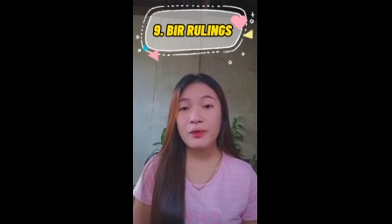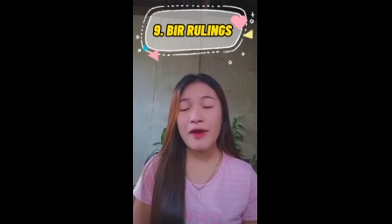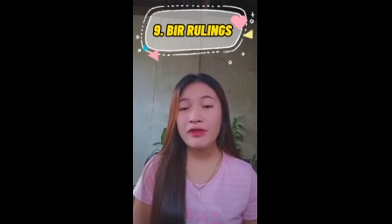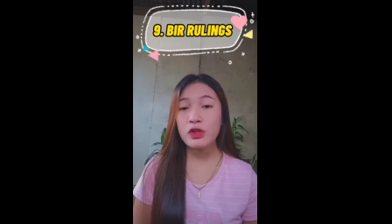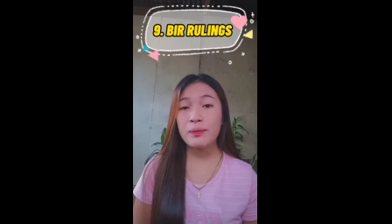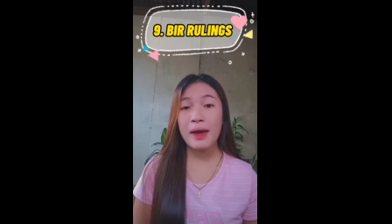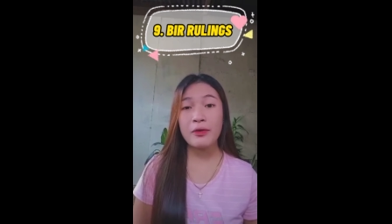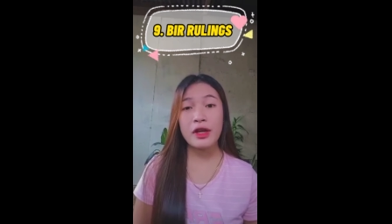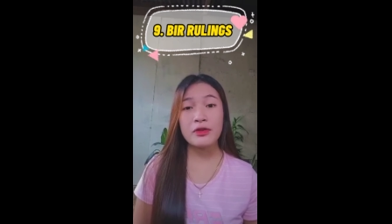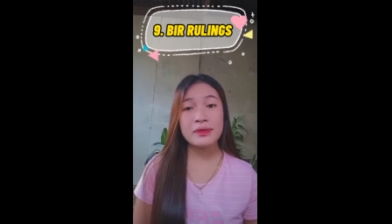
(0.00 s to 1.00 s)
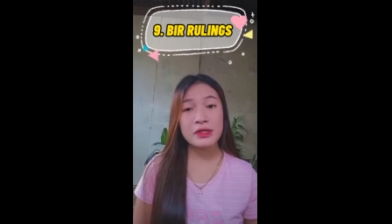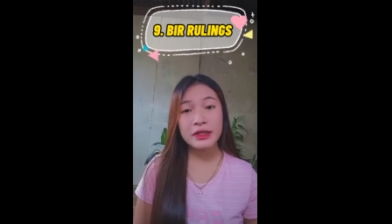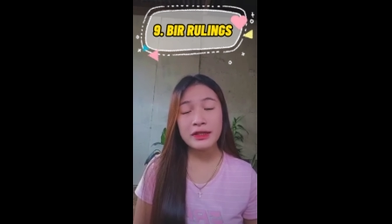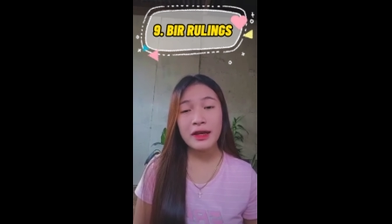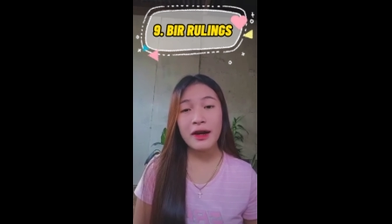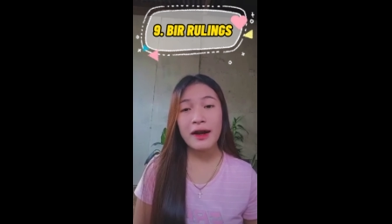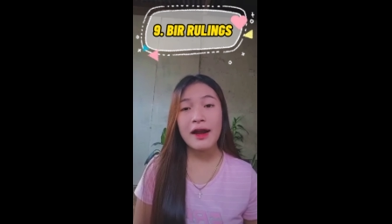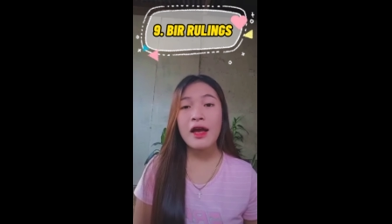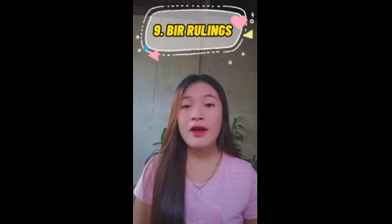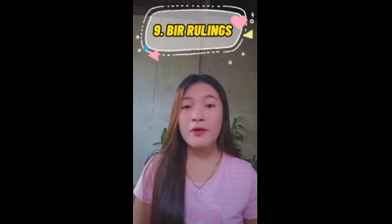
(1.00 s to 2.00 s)
Revenue Memorandum Circular,
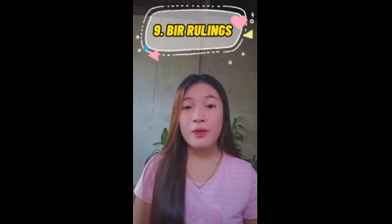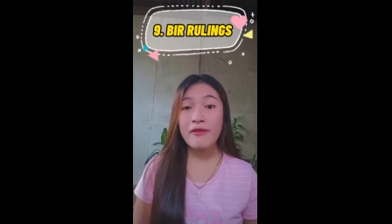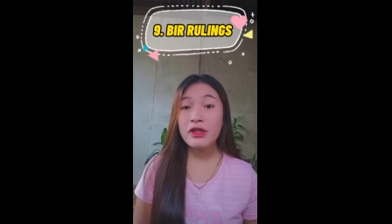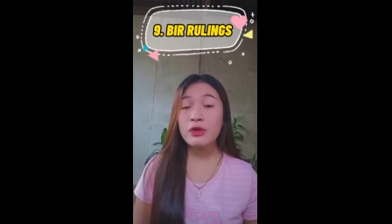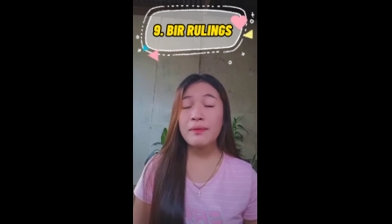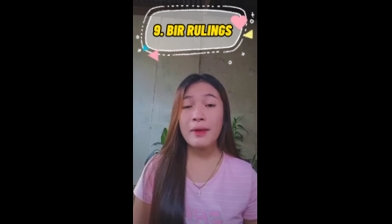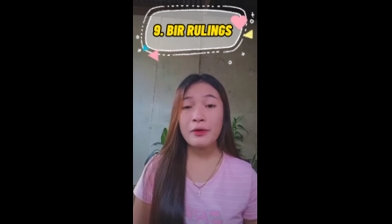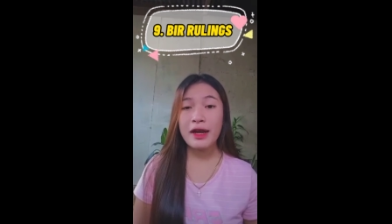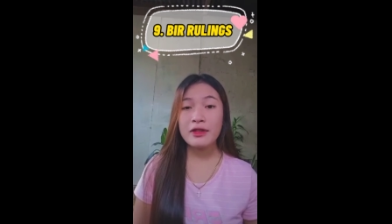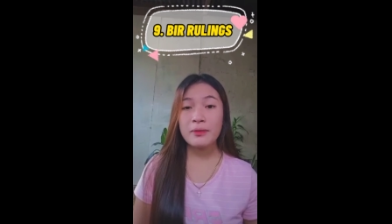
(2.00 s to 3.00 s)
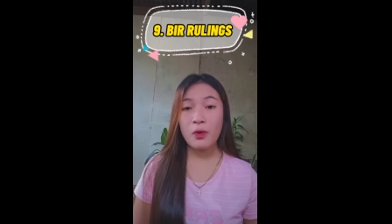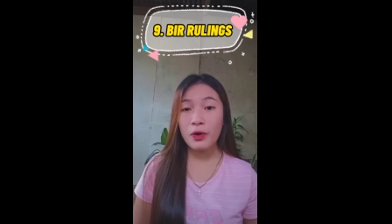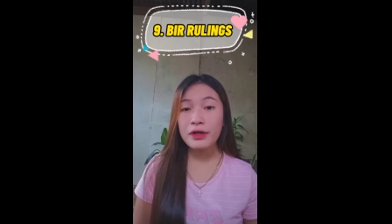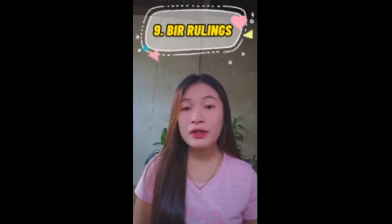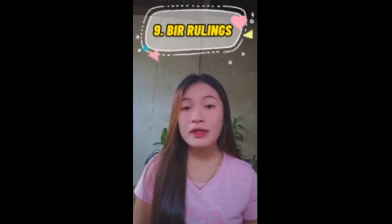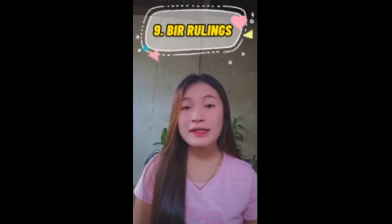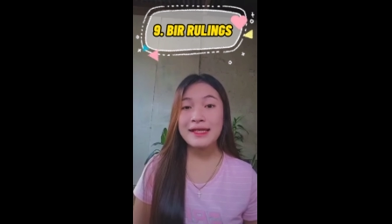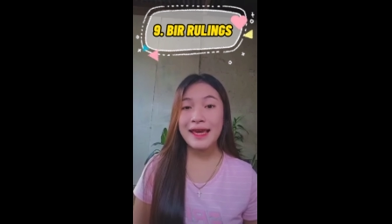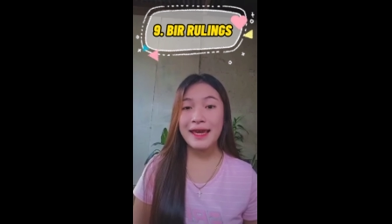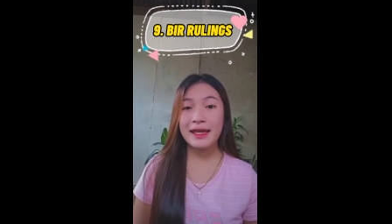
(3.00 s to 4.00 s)
Revenue Memorandum Orders,
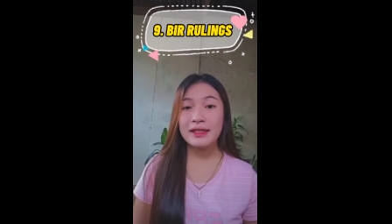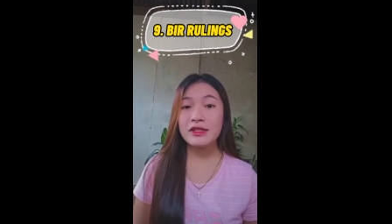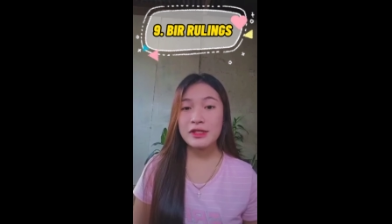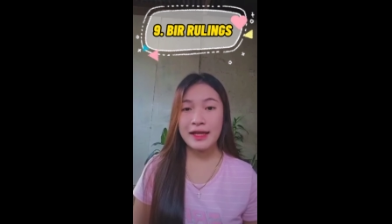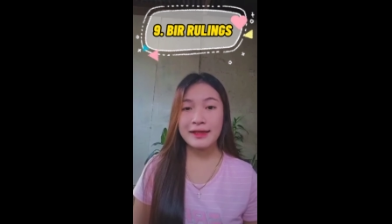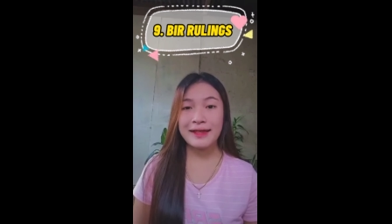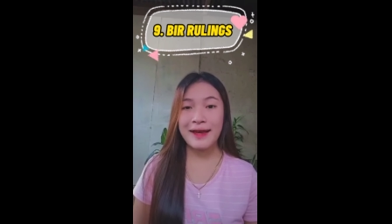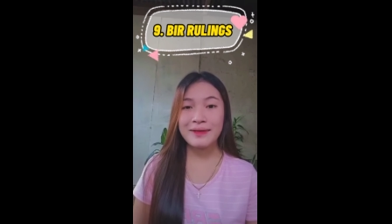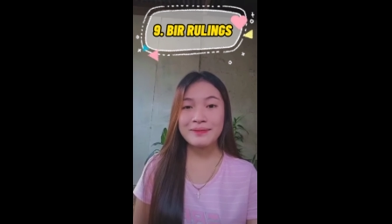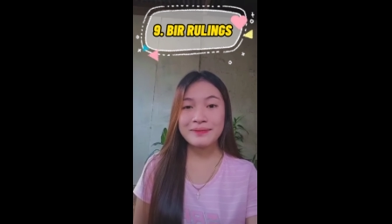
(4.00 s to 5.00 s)
and etc.